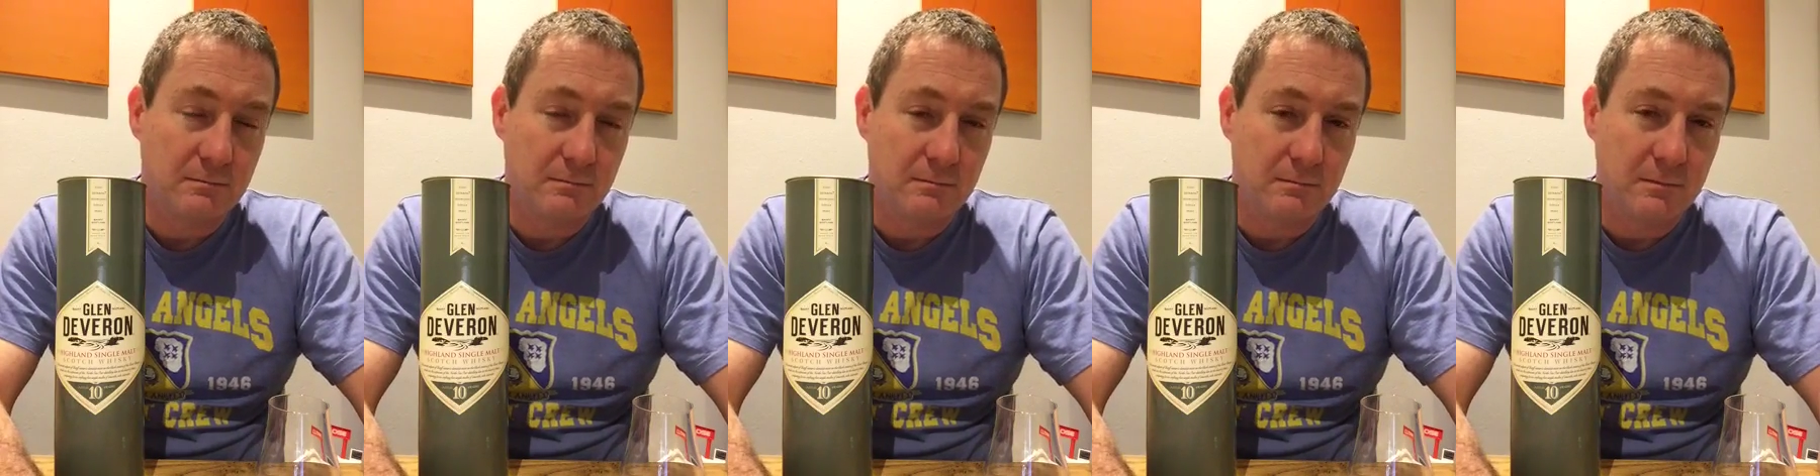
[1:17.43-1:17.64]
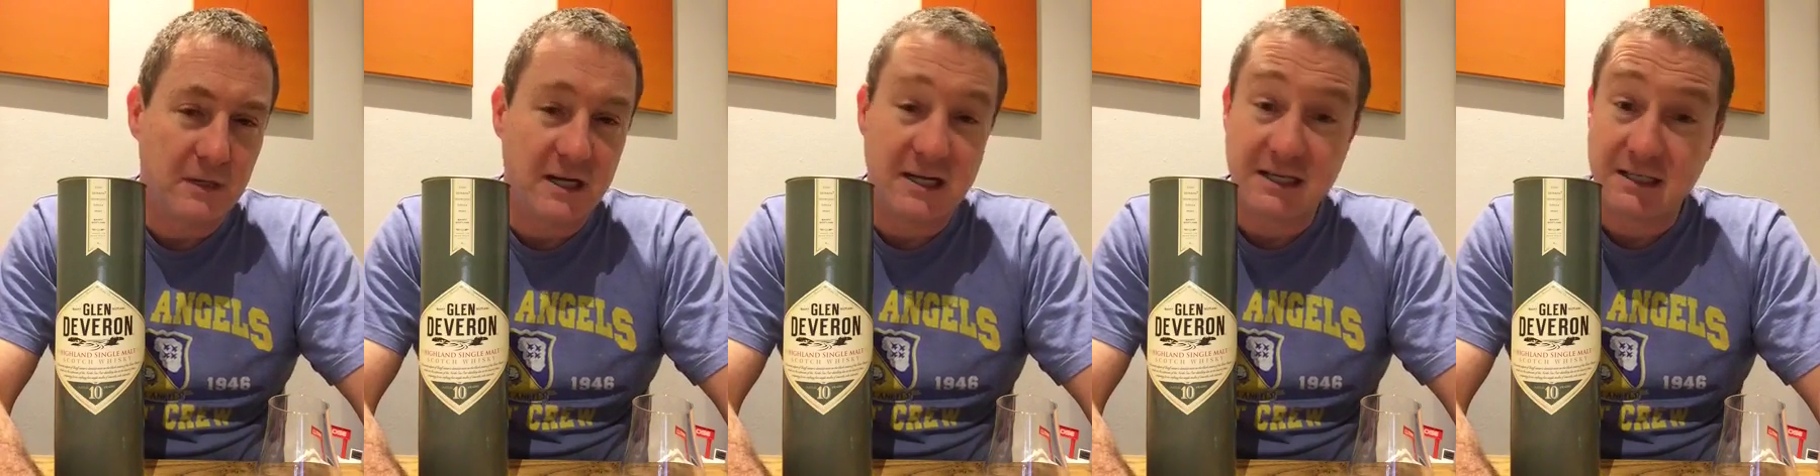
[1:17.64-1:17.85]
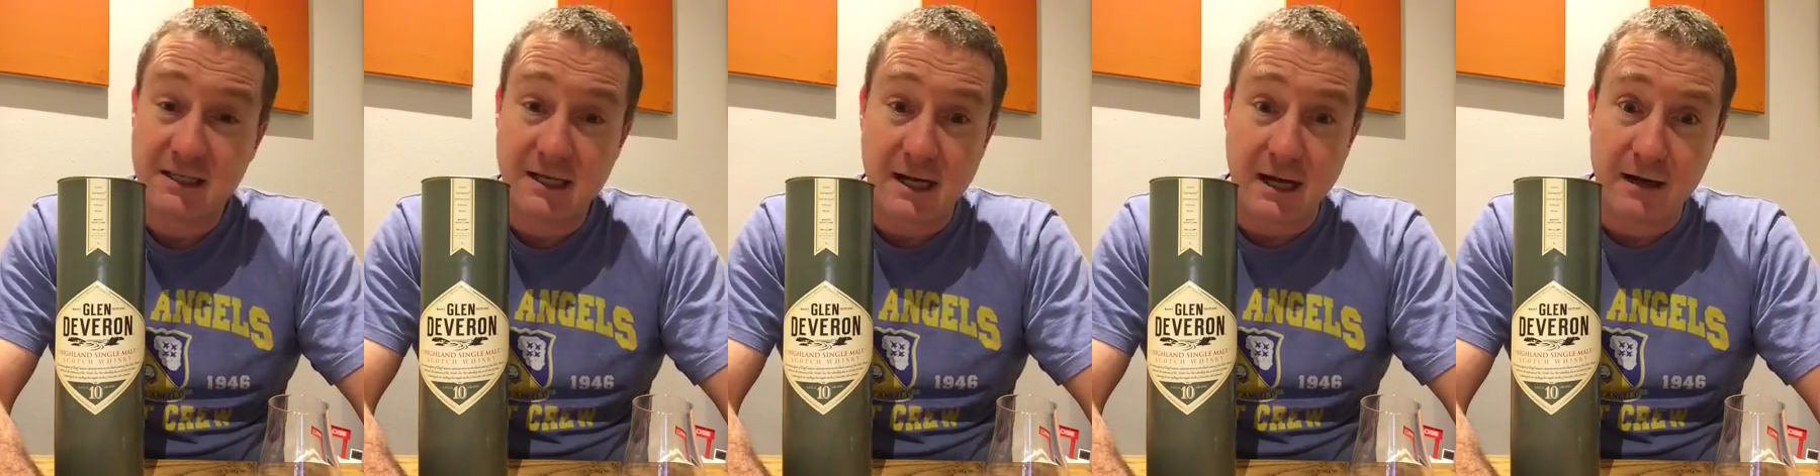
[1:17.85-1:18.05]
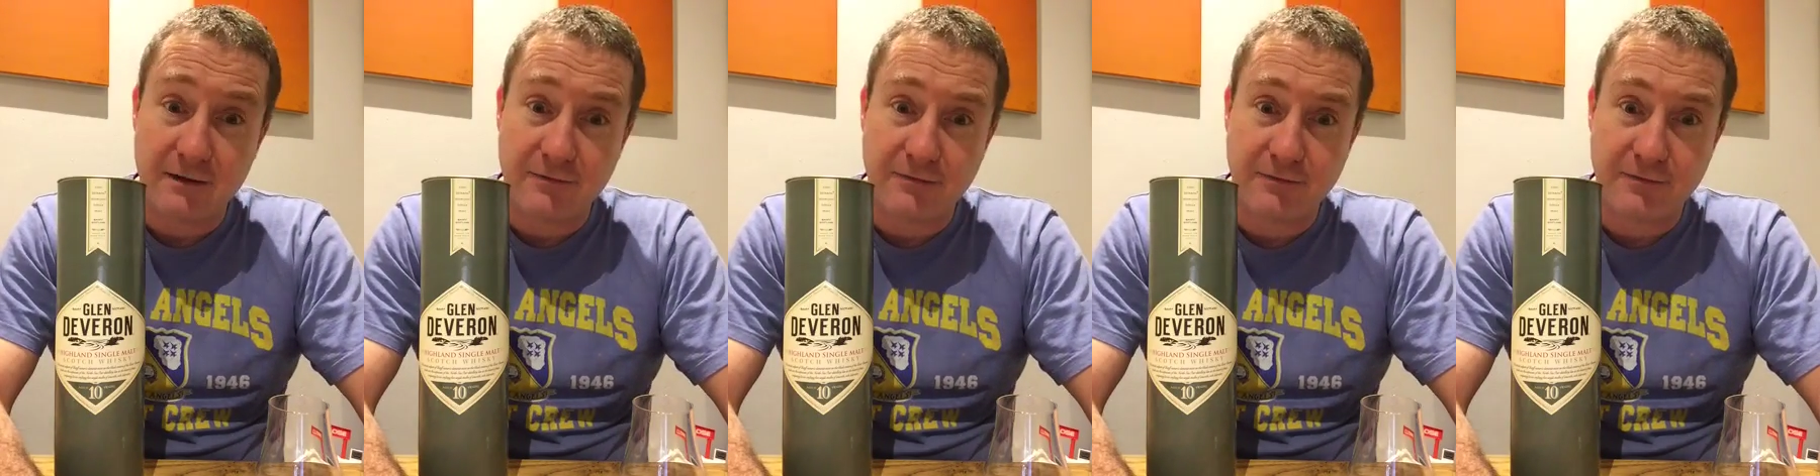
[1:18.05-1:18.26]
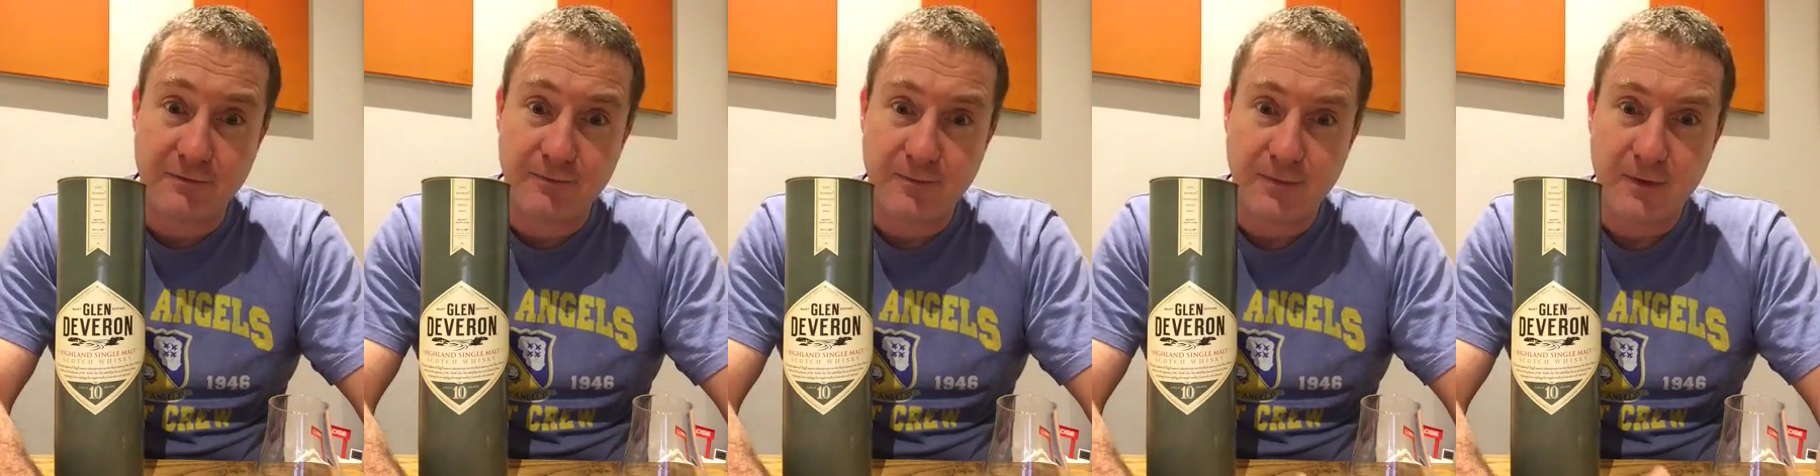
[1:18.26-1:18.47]

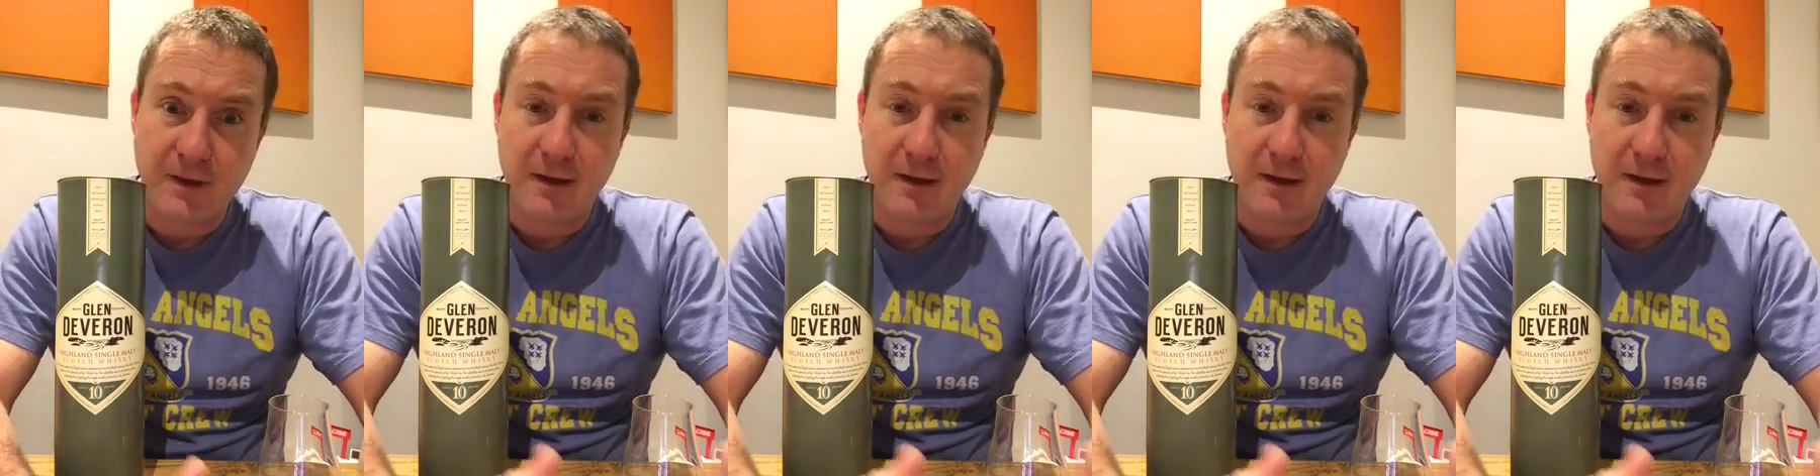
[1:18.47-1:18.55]
Macduff,